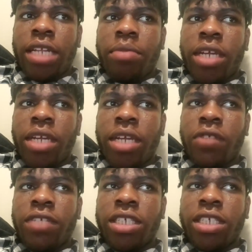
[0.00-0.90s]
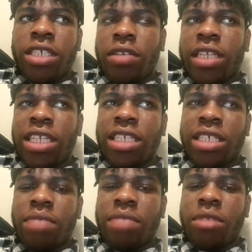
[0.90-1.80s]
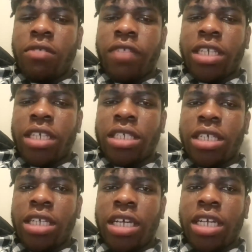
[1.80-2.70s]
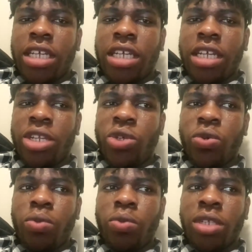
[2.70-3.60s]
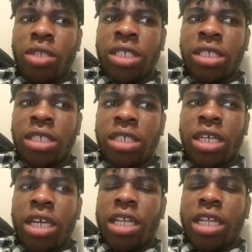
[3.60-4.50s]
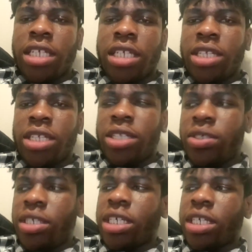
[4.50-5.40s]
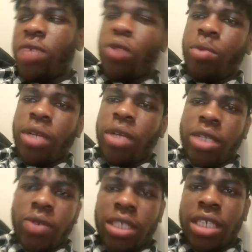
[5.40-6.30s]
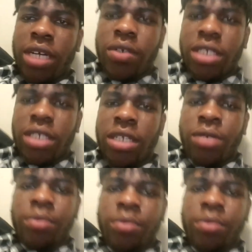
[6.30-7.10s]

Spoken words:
beginning of this year, or I think December of last year, they had a new policy that international students can work more than 20 hours now,